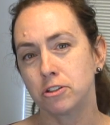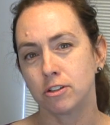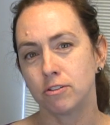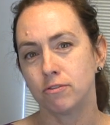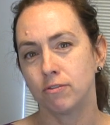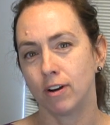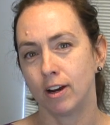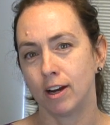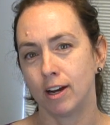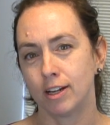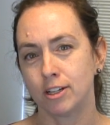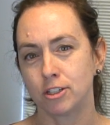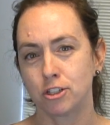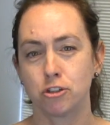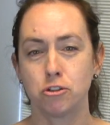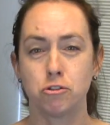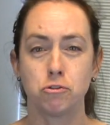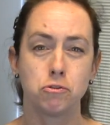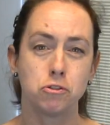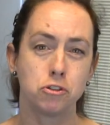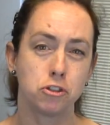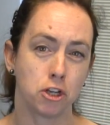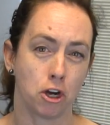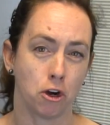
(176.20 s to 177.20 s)
of us who
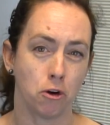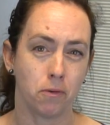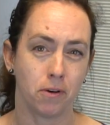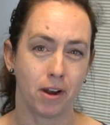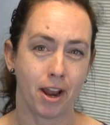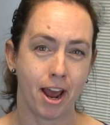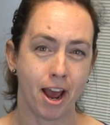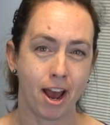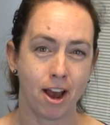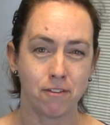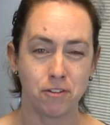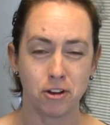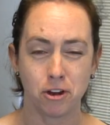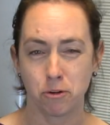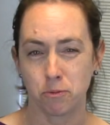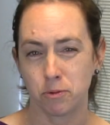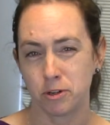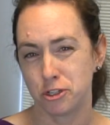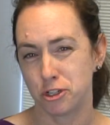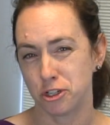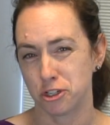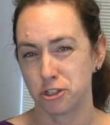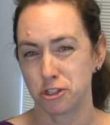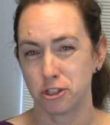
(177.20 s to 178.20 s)
don't have it and
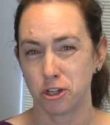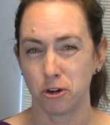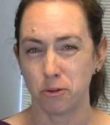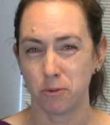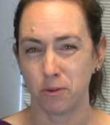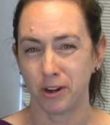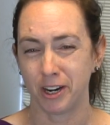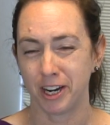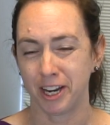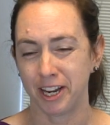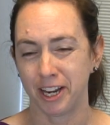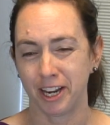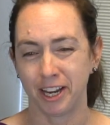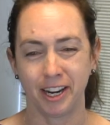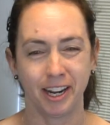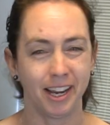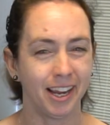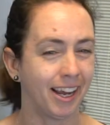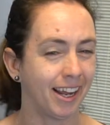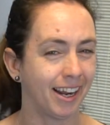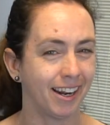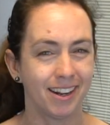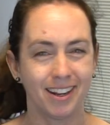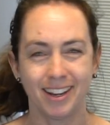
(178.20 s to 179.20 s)
we just don't want to get
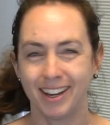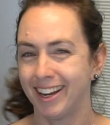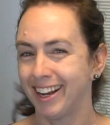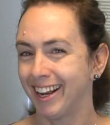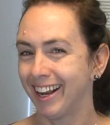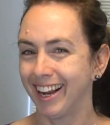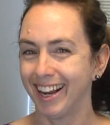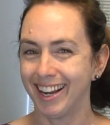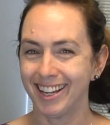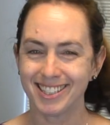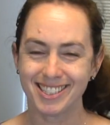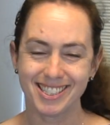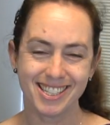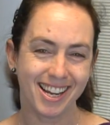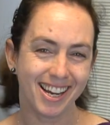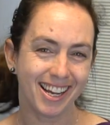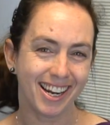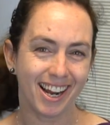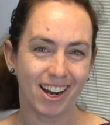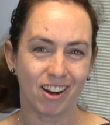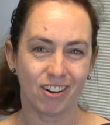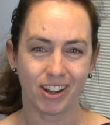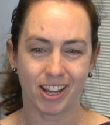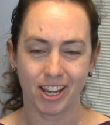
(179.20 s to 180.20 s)
it, it's not
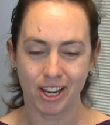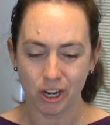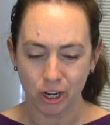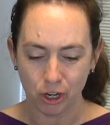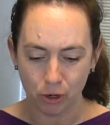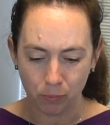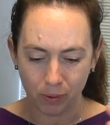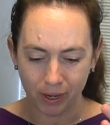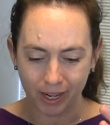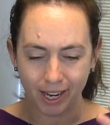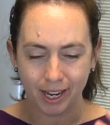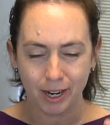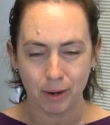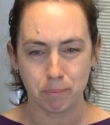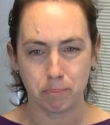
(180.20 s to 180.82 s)
out here. We got to